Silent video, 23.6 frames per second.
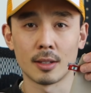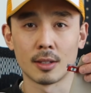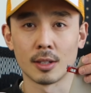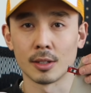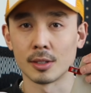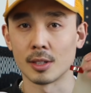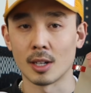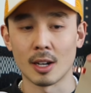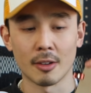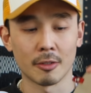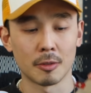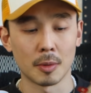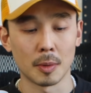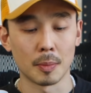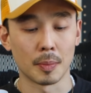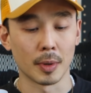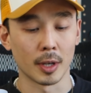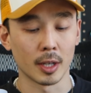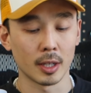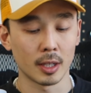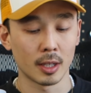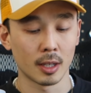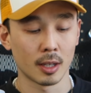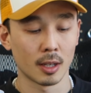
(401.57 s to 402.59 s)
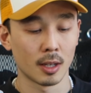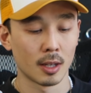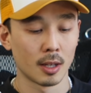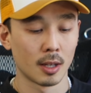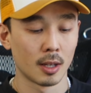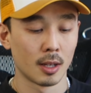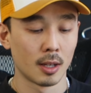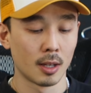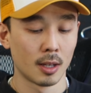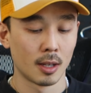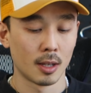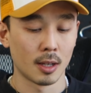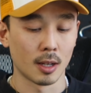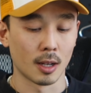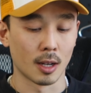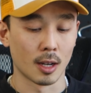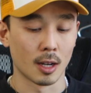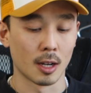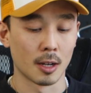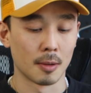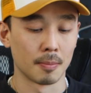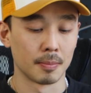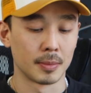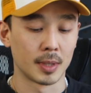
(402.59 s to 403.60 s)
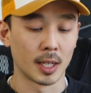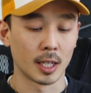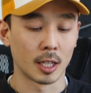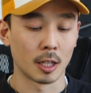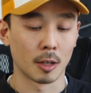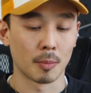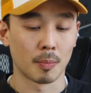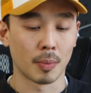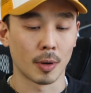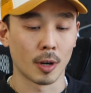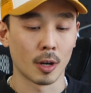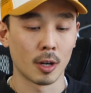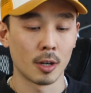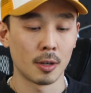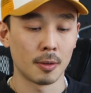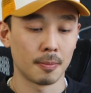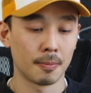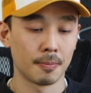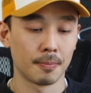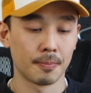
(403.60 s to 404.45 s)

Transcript: It doesn't have to be big. Take it apart.